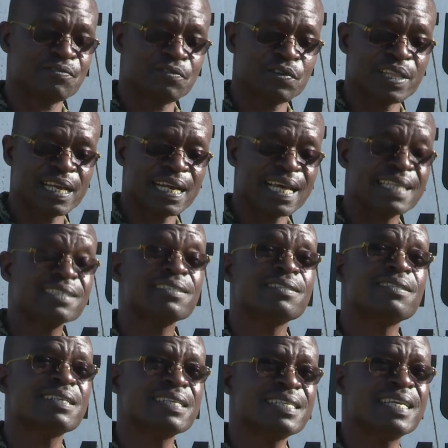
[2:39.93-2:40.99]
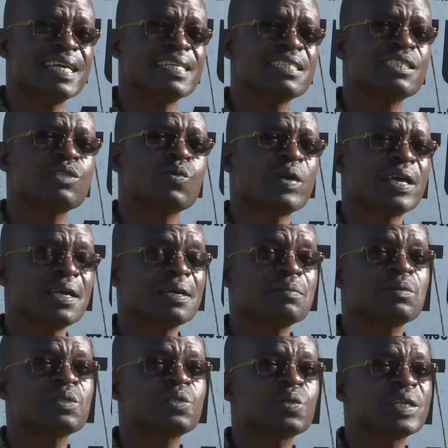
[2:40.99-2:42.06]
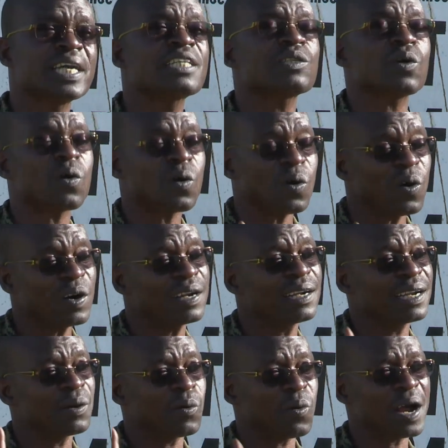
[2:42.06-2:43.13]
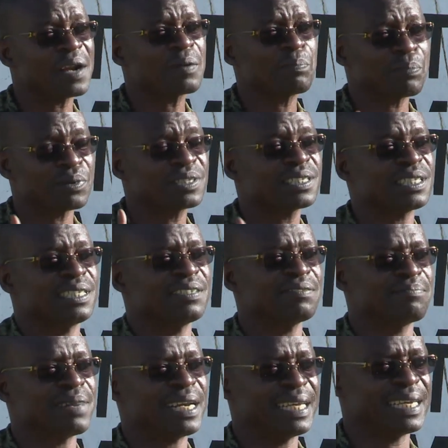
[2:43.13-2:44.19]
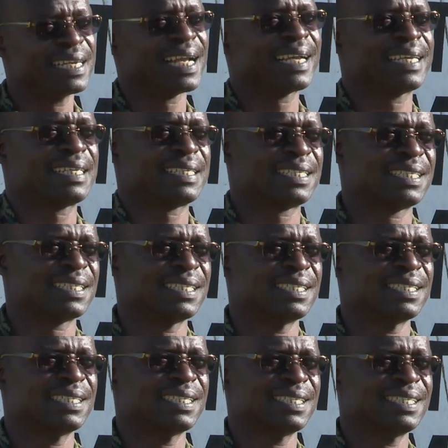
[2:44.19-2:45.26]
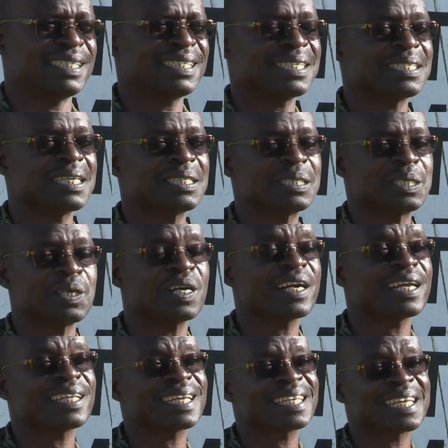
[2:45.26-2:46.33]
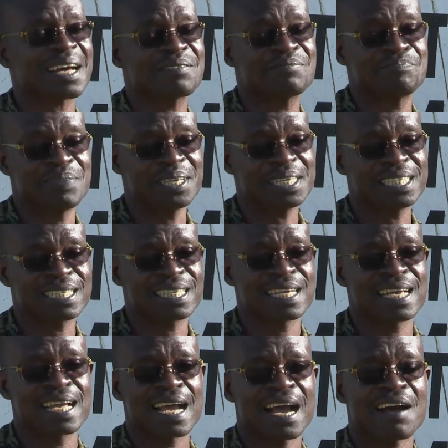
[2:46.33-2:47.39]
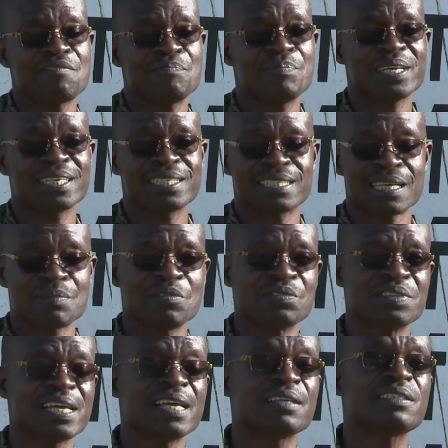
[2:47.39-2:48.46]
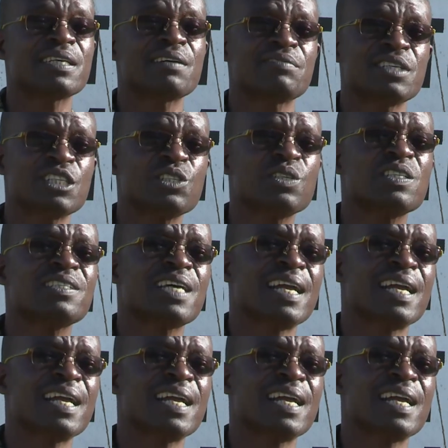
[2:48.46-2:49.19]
For the last 3 days, we were able to get only one positive malaria case. This is a story that I've picked some of their interventions,